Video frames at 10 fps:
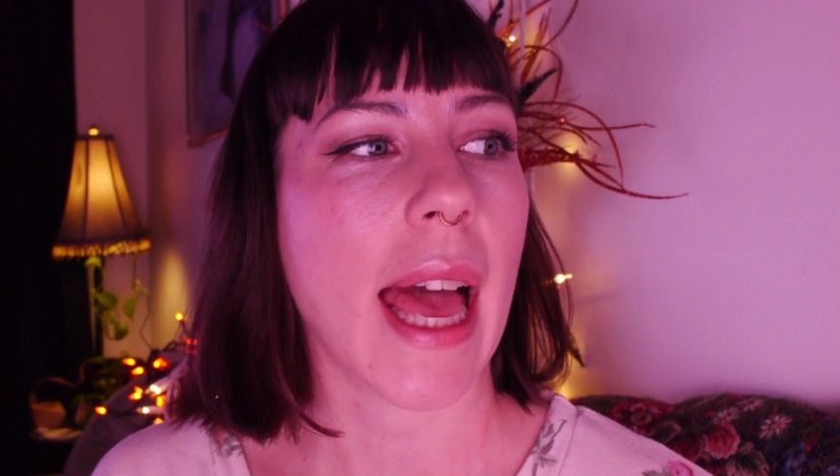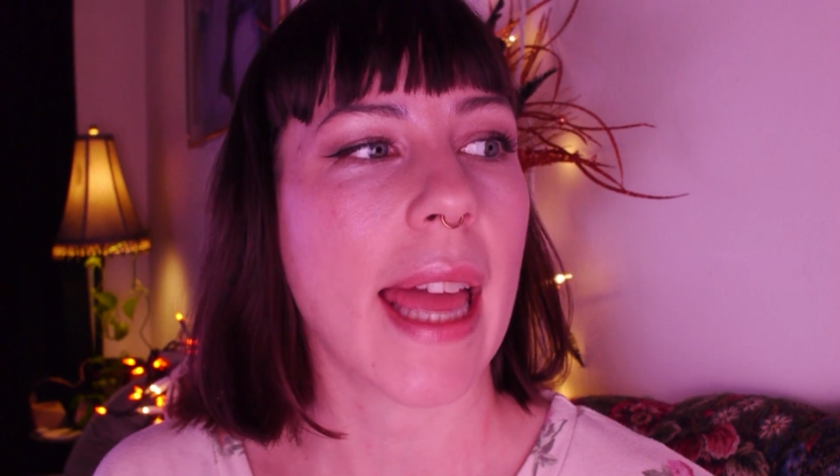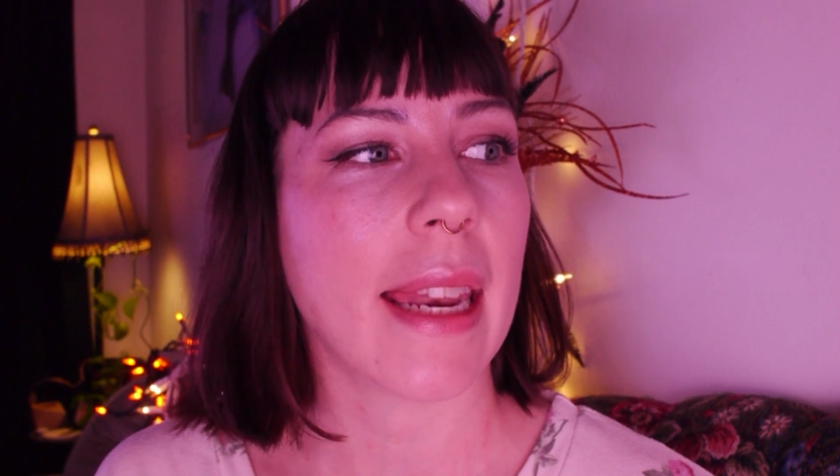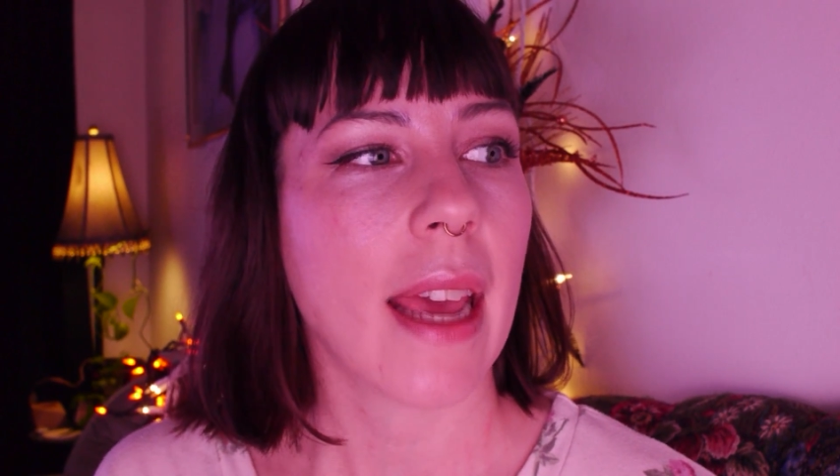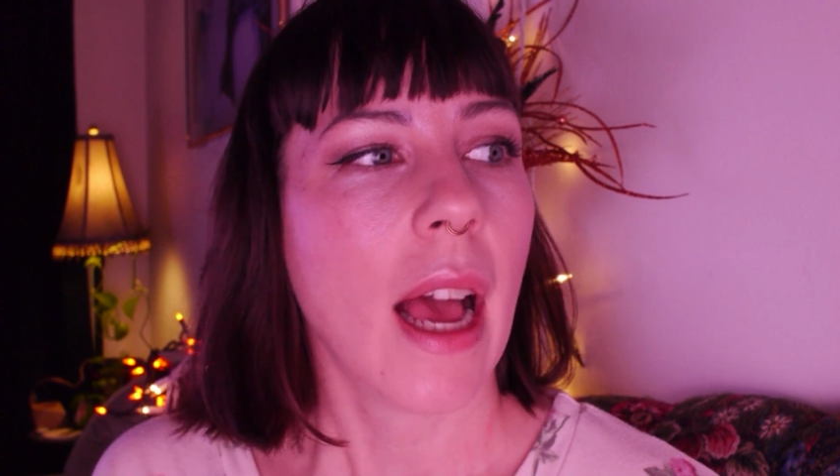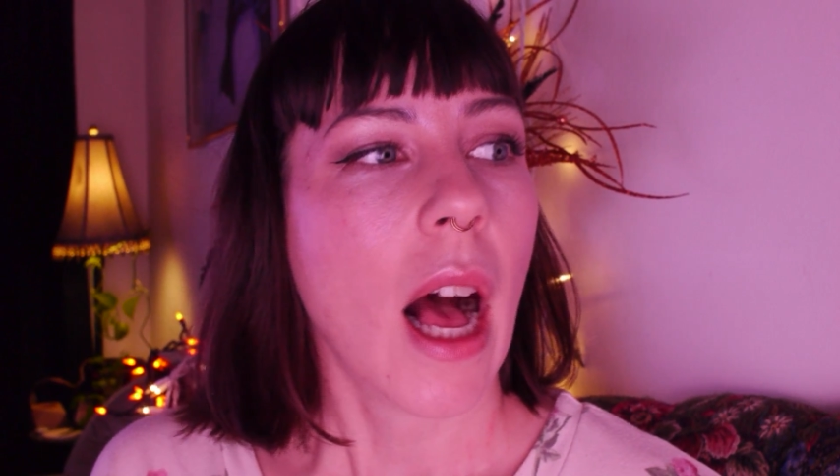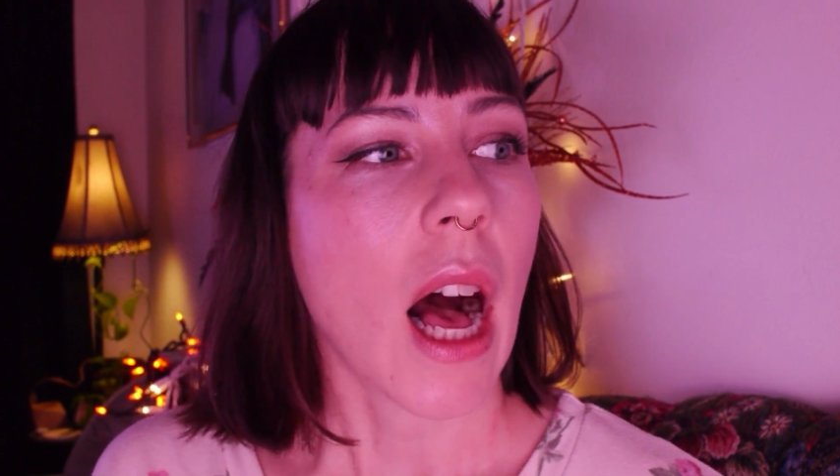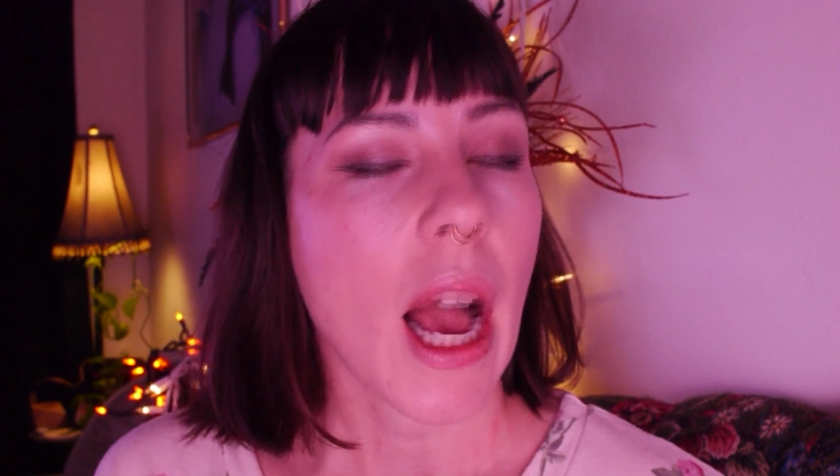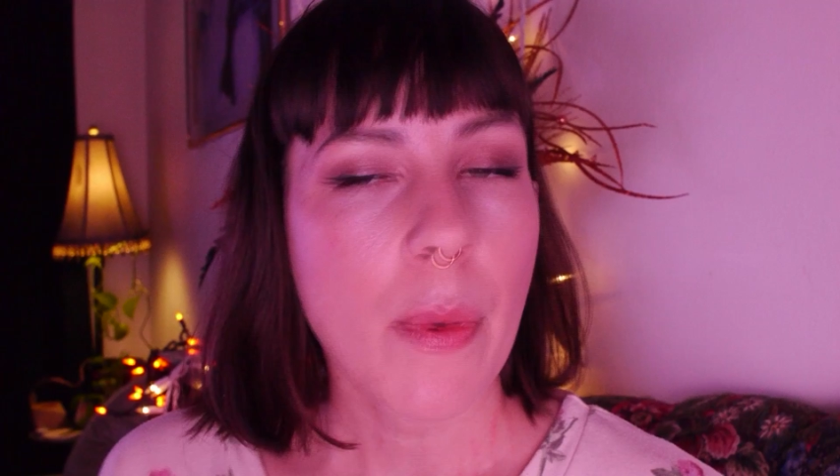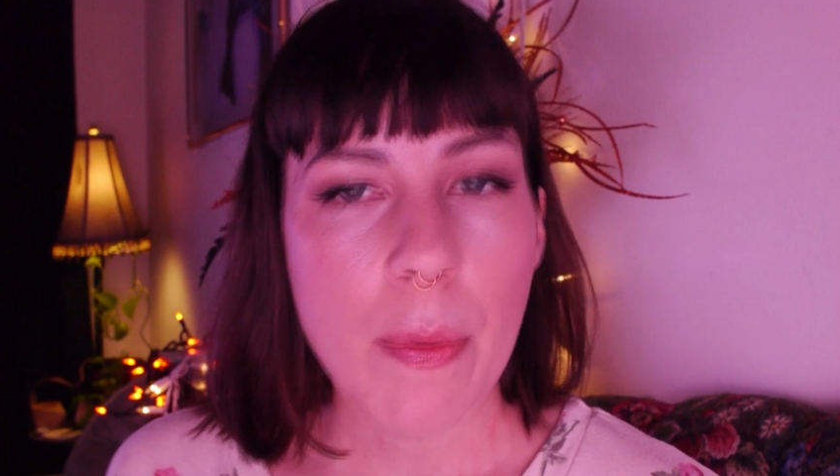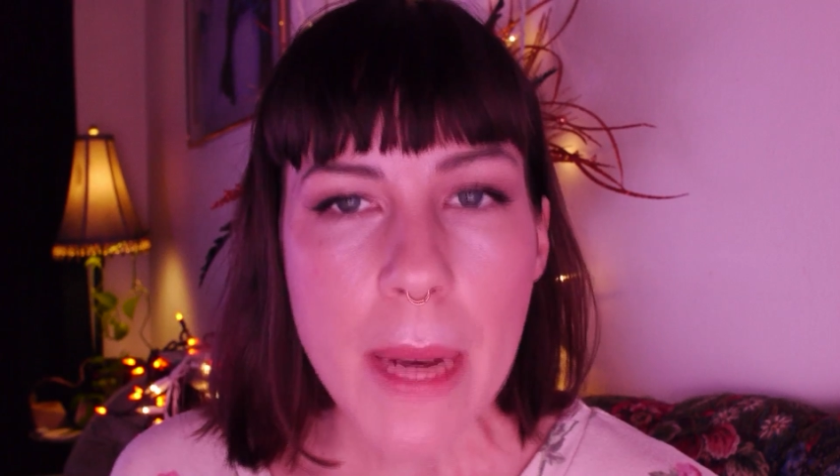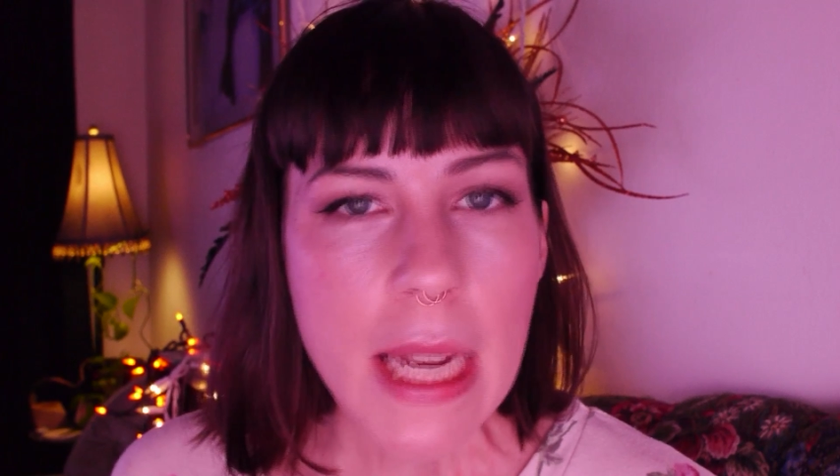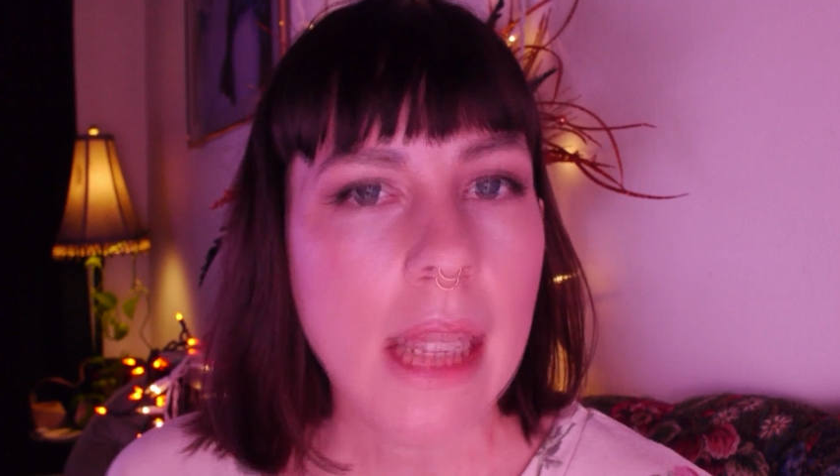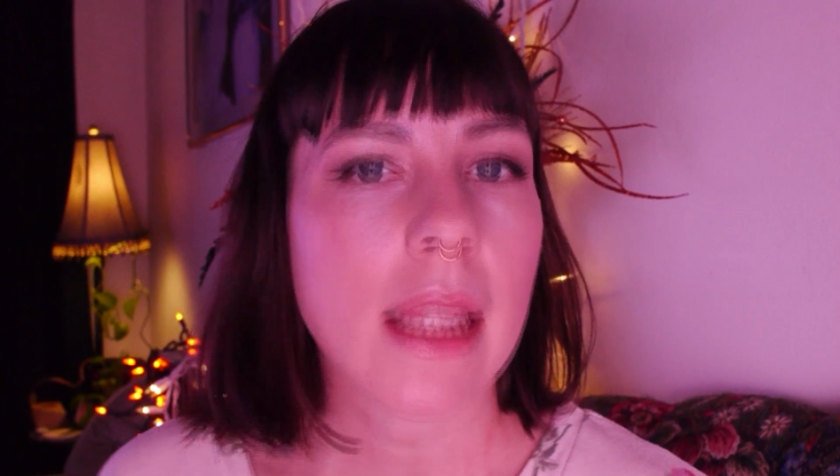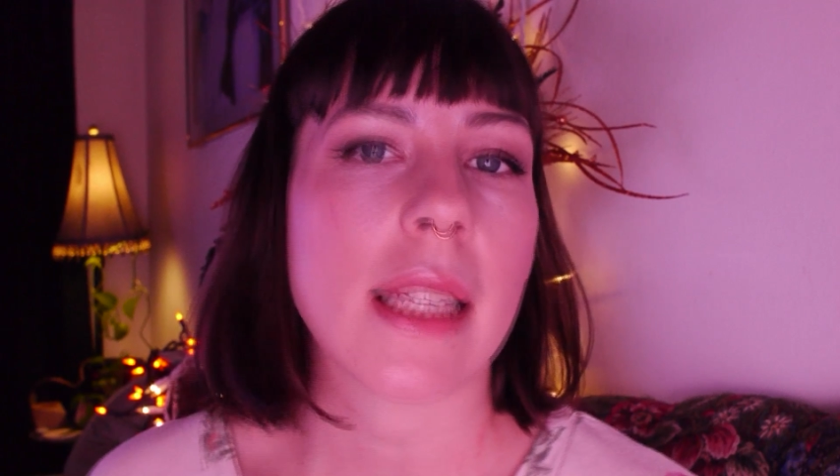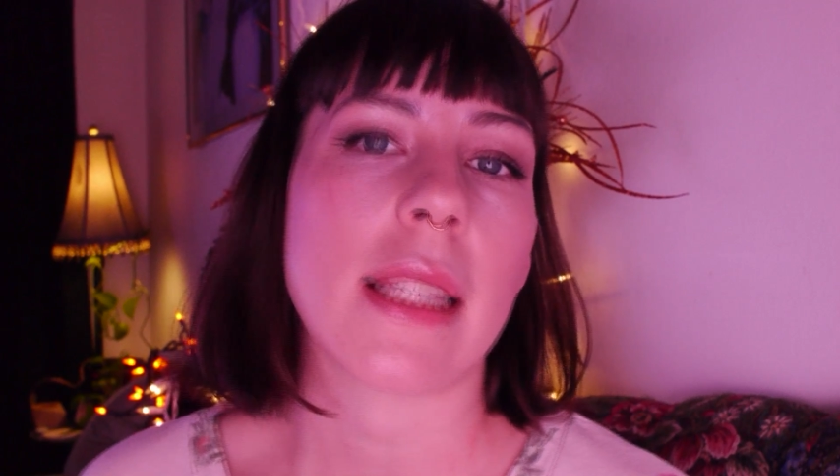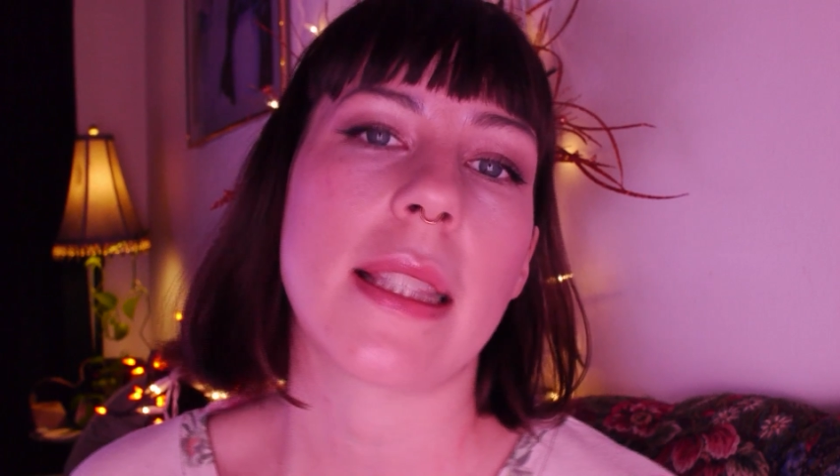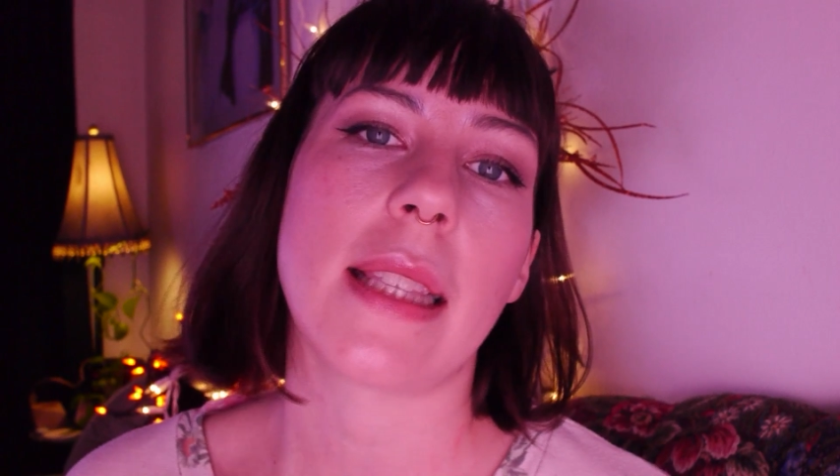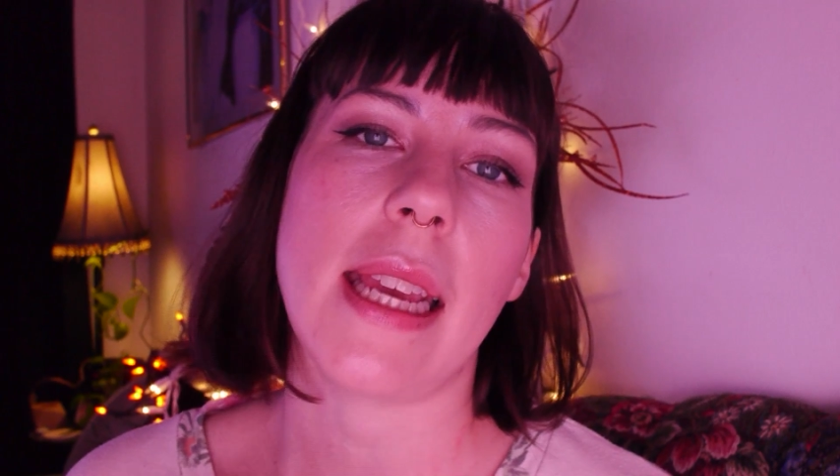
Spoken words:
And I repeated this